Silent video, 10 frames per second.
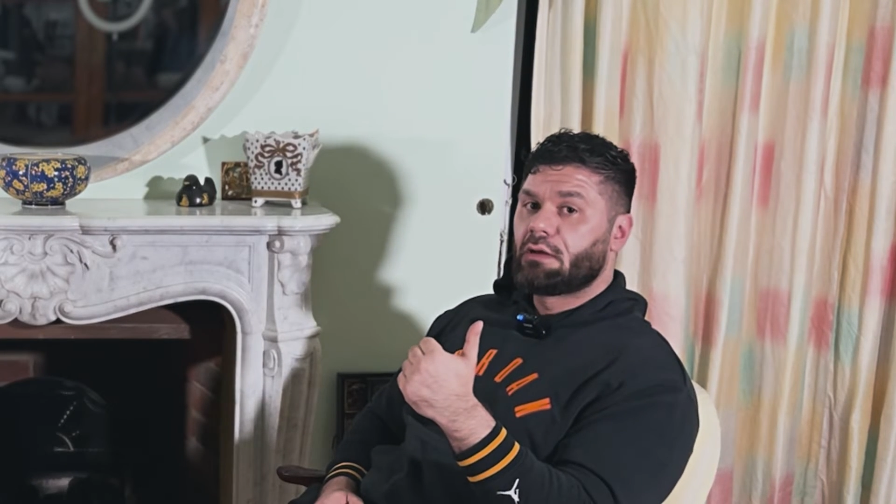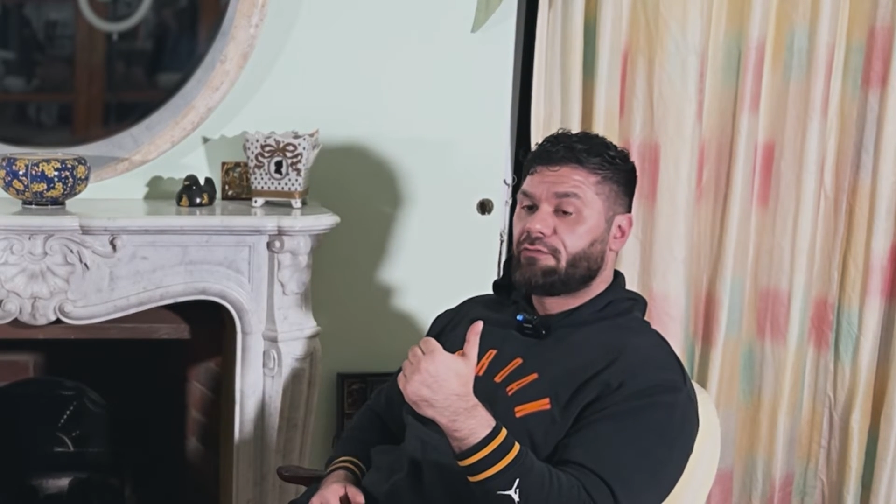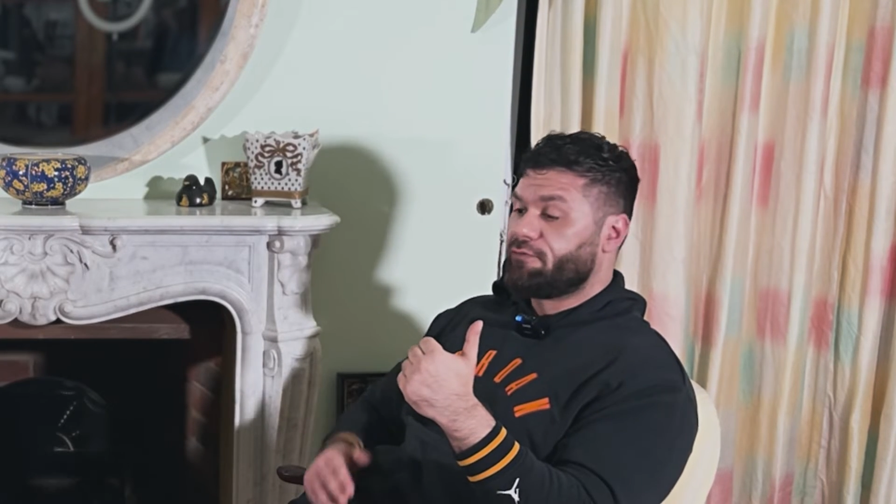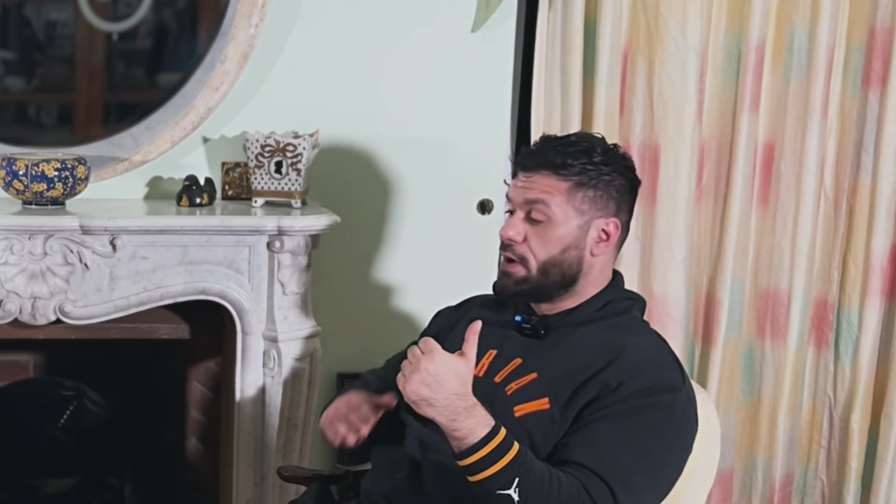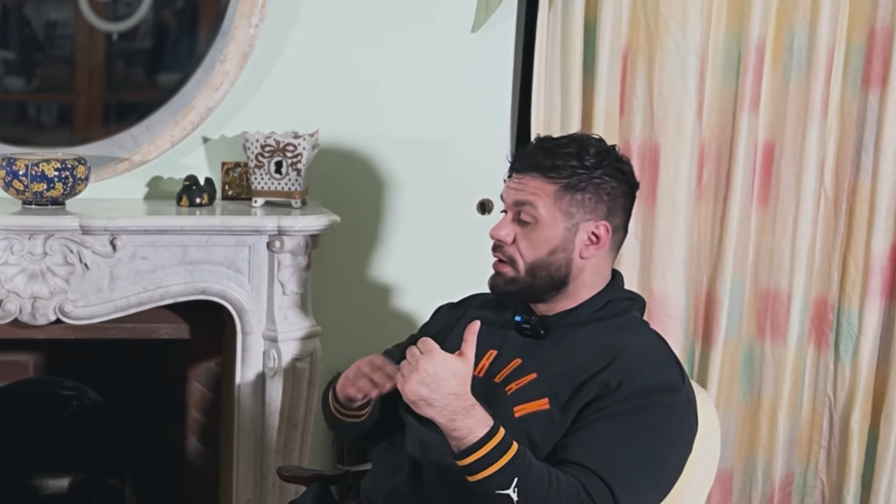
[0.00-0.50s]

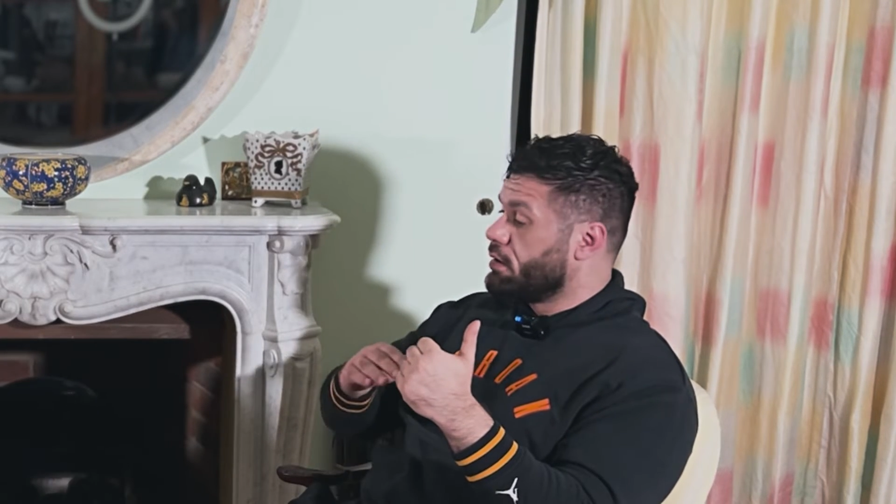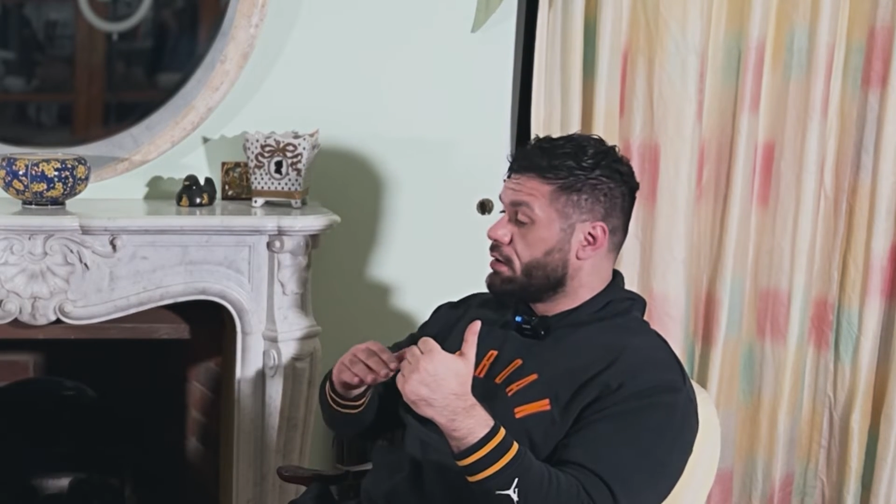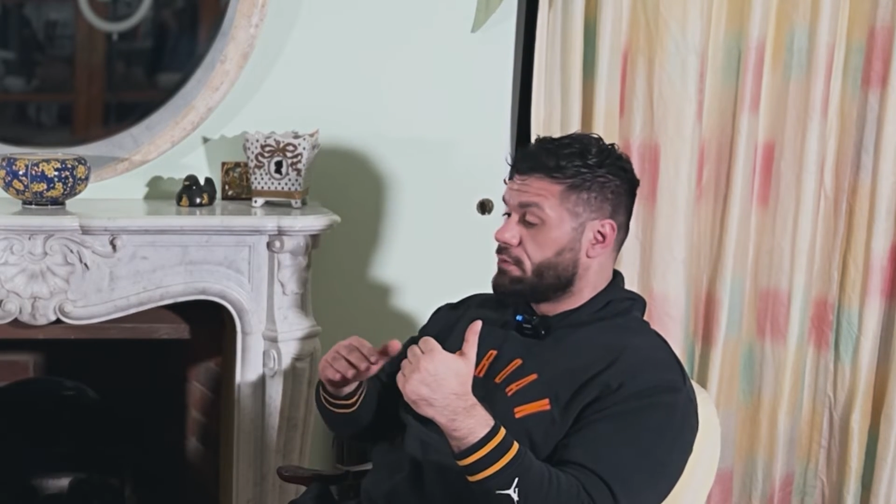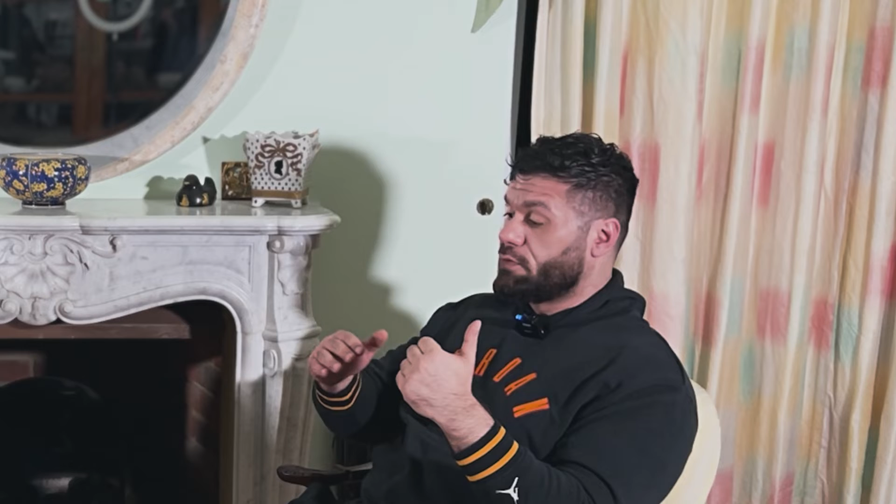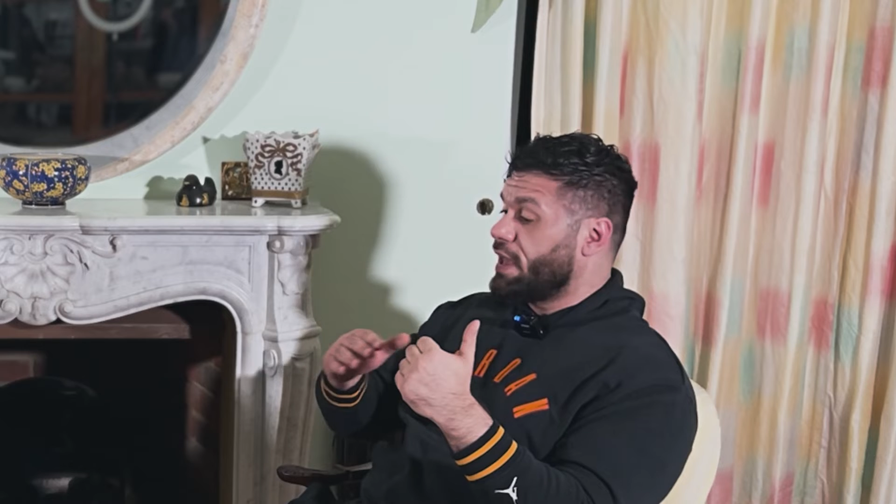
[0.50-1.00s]

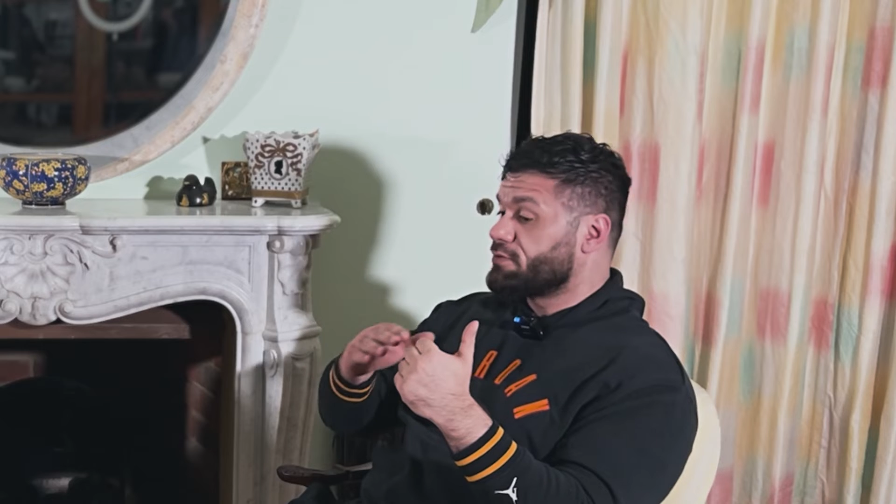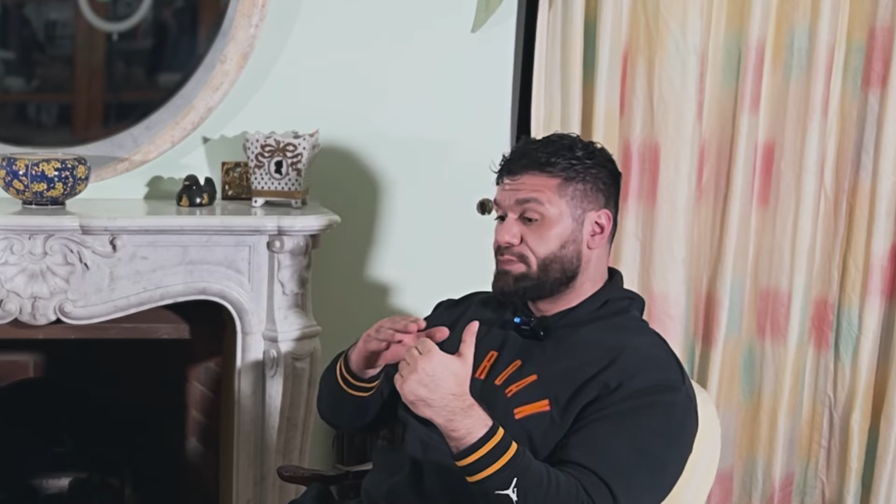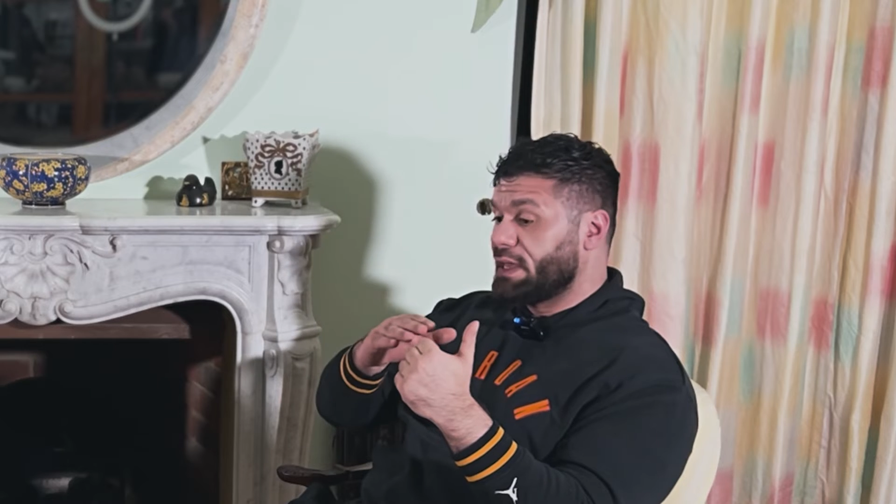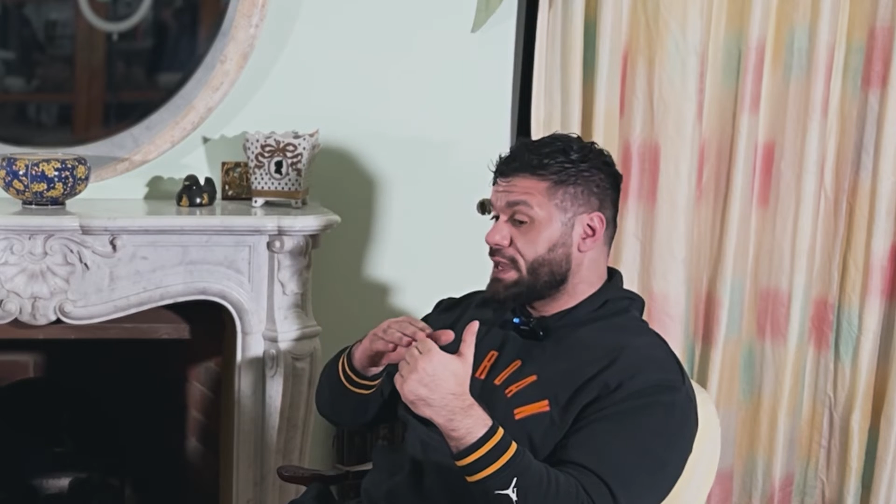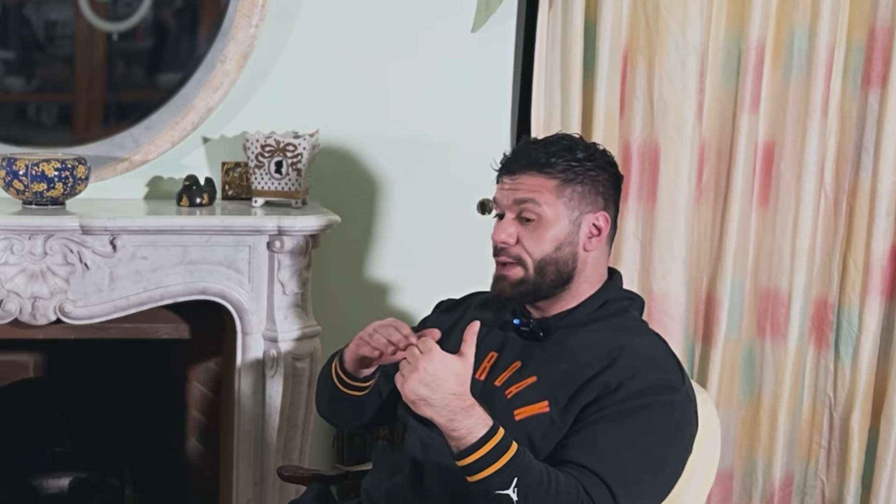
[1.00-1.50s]
for that's
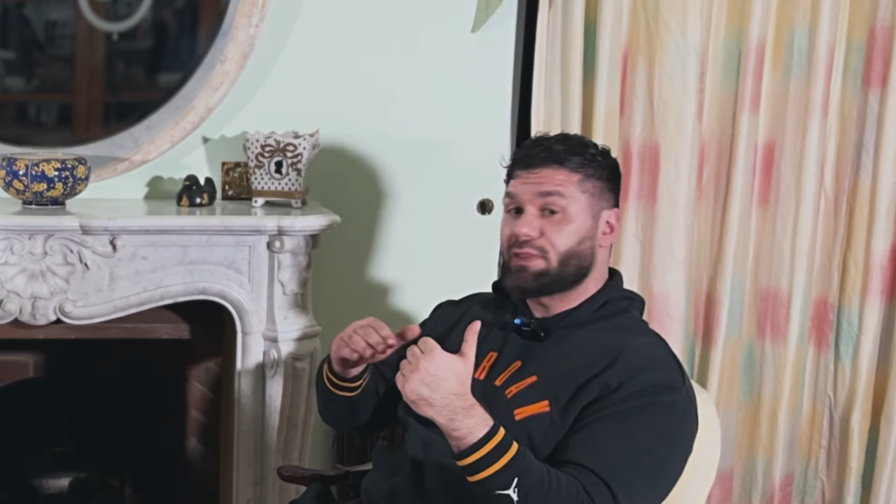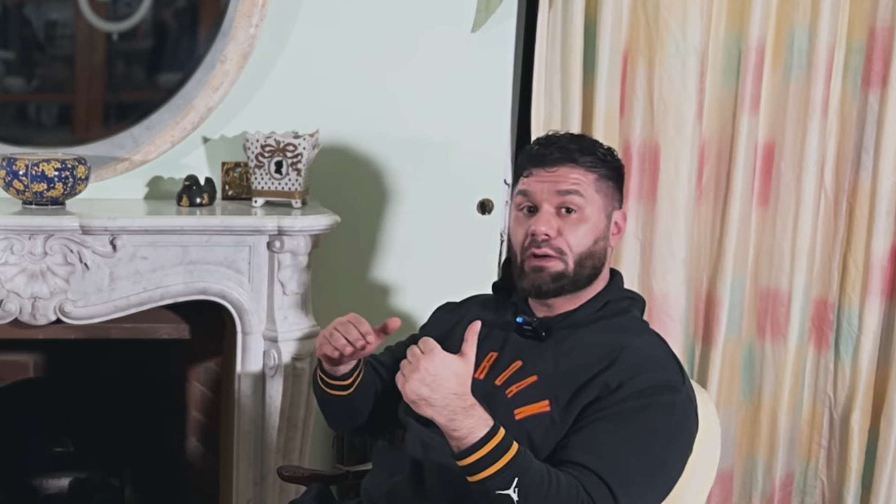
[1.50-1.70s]
been kept